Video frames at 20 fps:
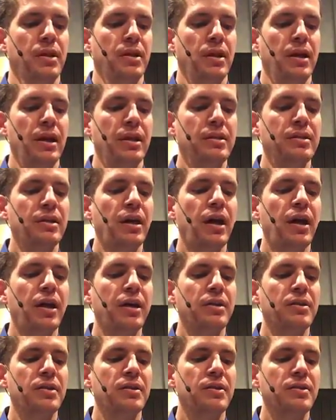And
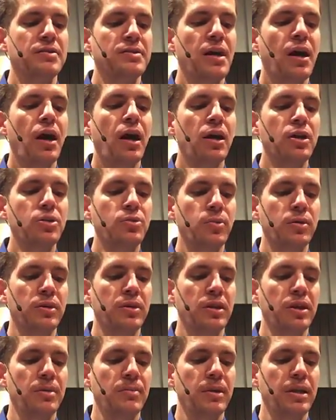God talked with
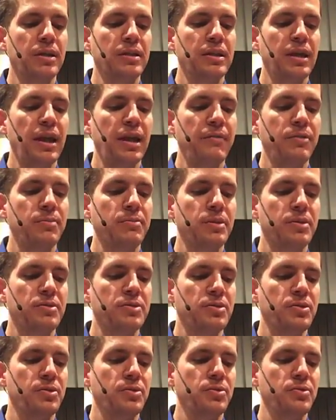him and gave him the
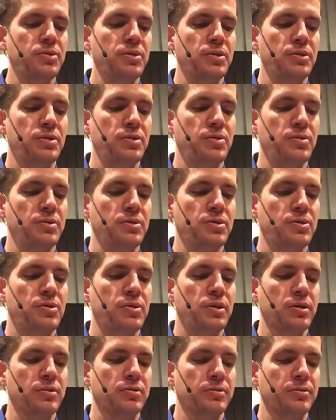solution to his
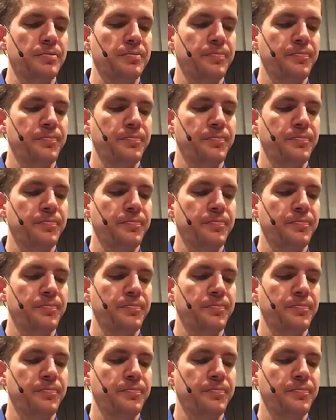struggle.